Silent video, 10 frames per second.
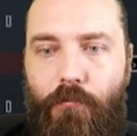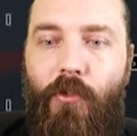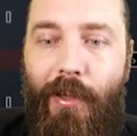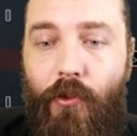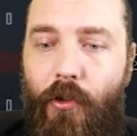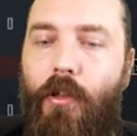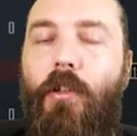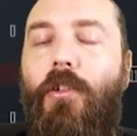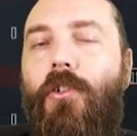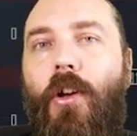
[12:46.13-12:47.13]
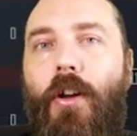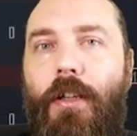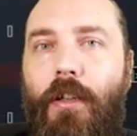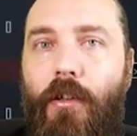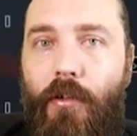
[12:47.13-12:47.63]
testing and
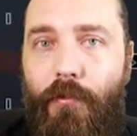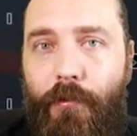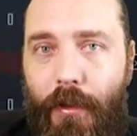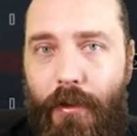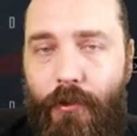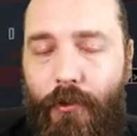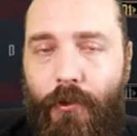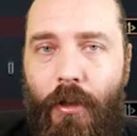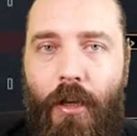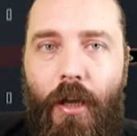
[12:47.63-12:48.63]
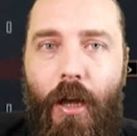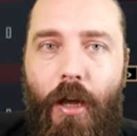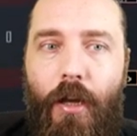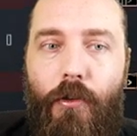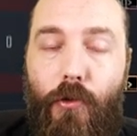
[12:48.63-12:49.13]
designing fleets,
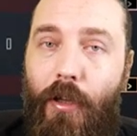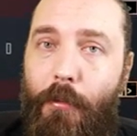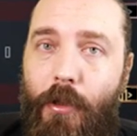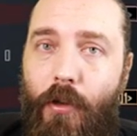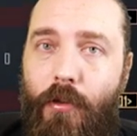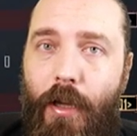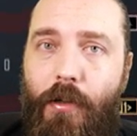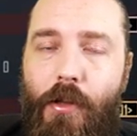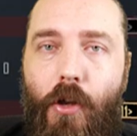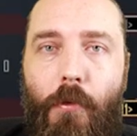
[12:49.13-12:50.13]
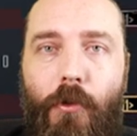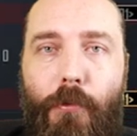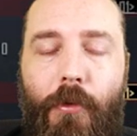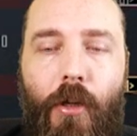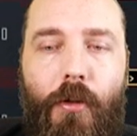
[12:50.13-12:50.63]
uh, do let me know down in the comments
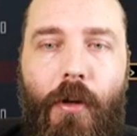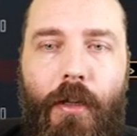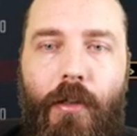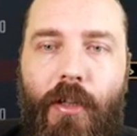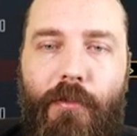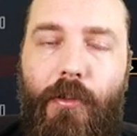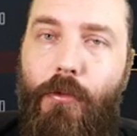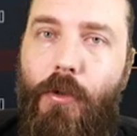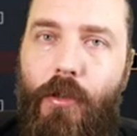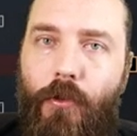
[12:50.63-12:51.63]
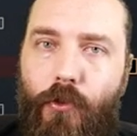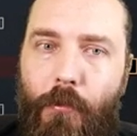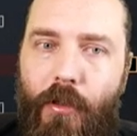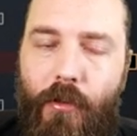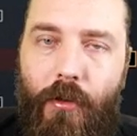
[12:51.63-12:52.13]
below. I can definitely work on
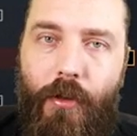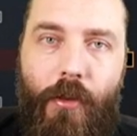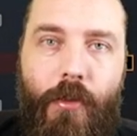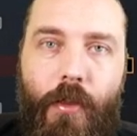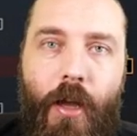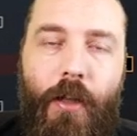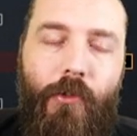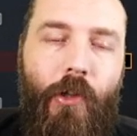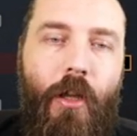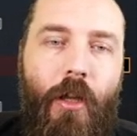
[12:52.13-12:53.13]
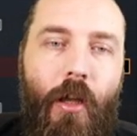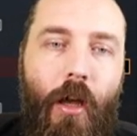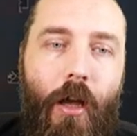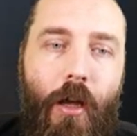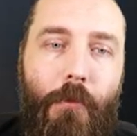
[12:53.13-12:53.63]
something like that.
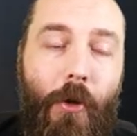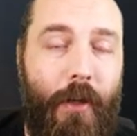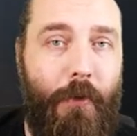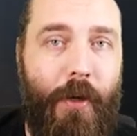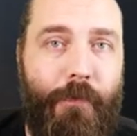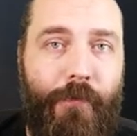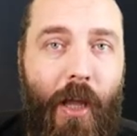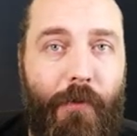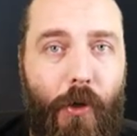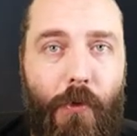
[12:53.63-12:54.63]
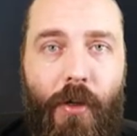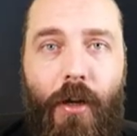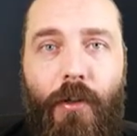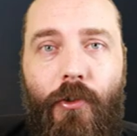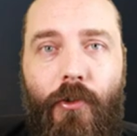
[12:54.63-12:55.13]
Uh, but anyway, have a good one,
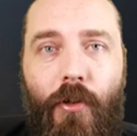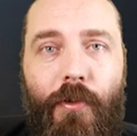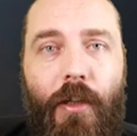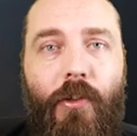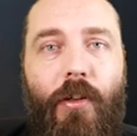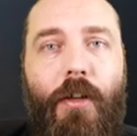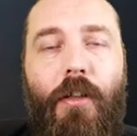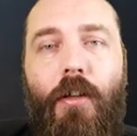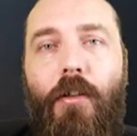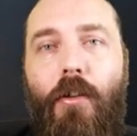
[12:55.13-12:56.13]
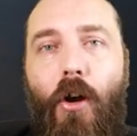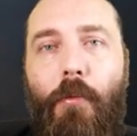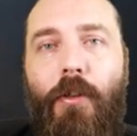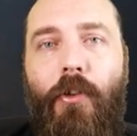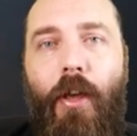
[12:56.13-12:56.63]
guys. Don't forget to like,
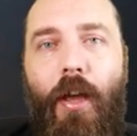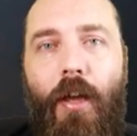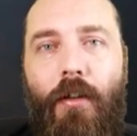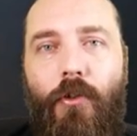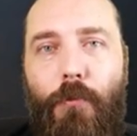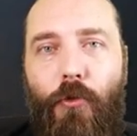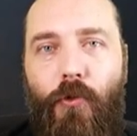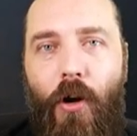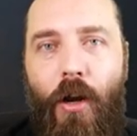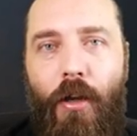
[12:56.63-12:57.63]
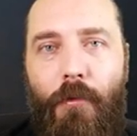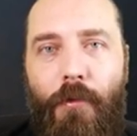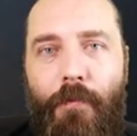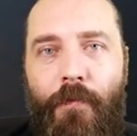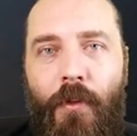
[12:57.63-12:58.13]
comment, and subscribe.
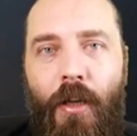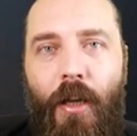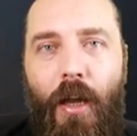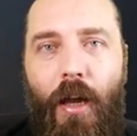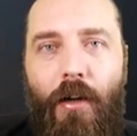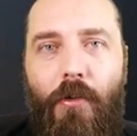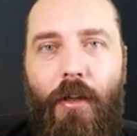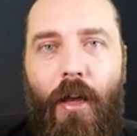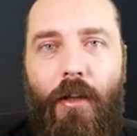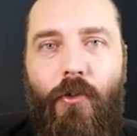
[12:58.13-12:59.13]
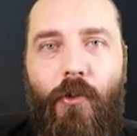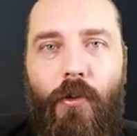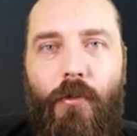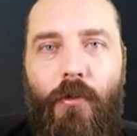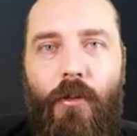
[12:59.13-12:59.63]
And I'll catch you